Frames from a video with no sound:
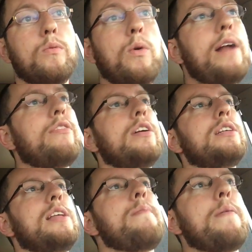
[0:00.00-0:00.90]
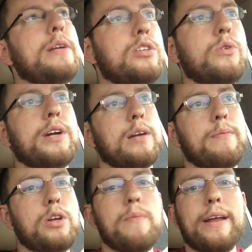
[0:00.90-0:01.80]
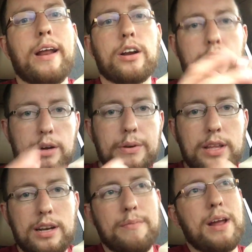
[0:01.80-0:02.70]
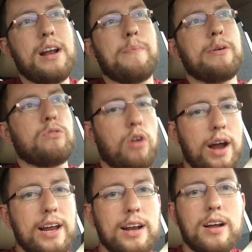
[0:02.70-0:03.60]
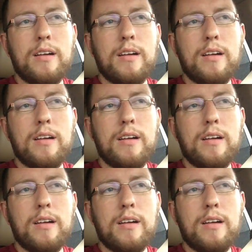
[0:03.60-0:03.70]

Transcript: whatever it is they may be doing, you may not agree with it, it may not be right,